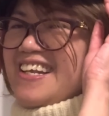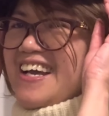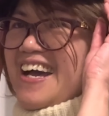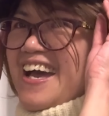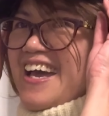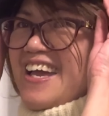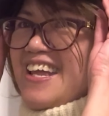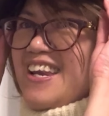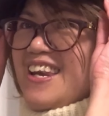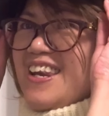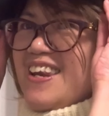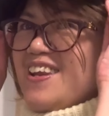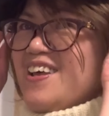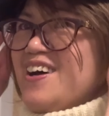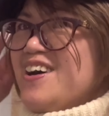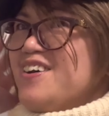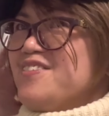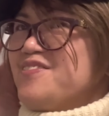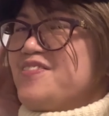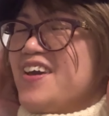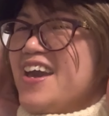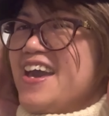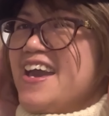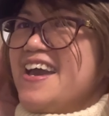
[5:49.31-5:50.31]
I
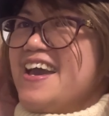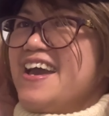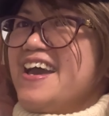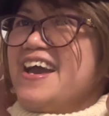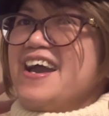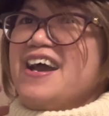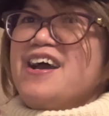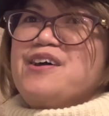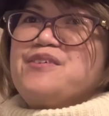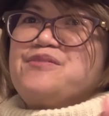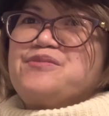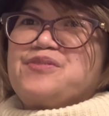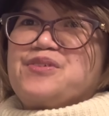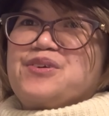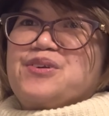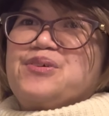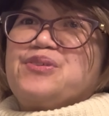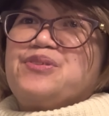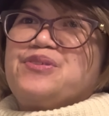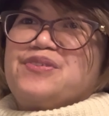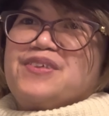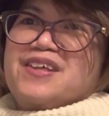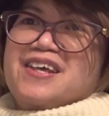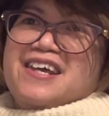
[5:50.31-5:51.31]
love
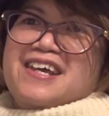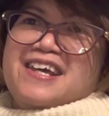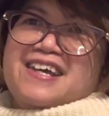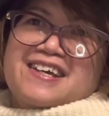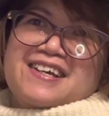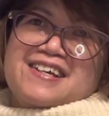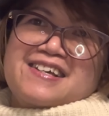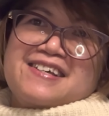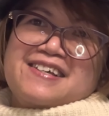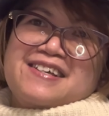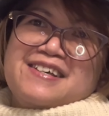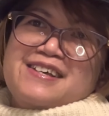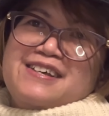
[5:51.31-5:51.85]
everything